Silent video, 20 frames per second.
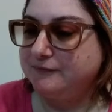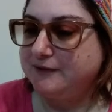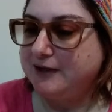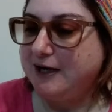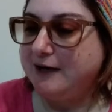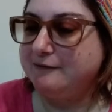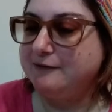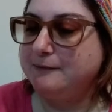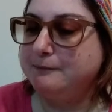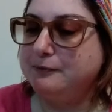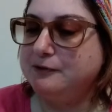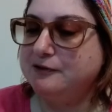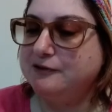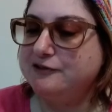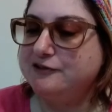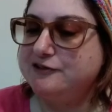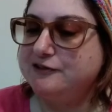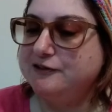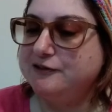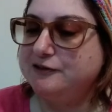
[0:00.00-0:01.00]
every
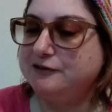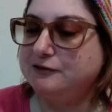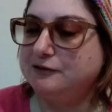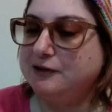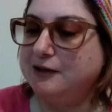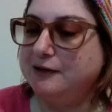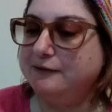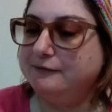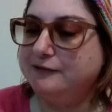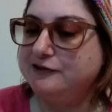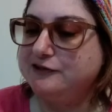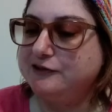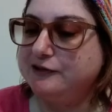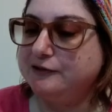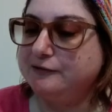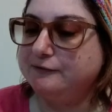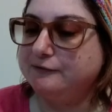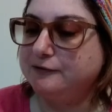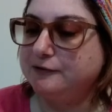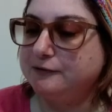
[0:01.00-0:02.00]
person in your life is
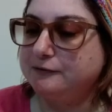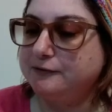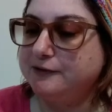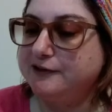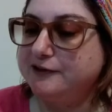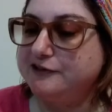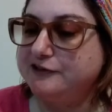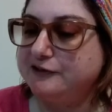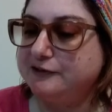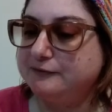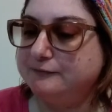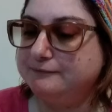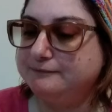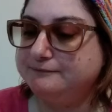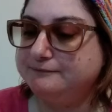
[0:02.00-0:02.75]
there for a reason.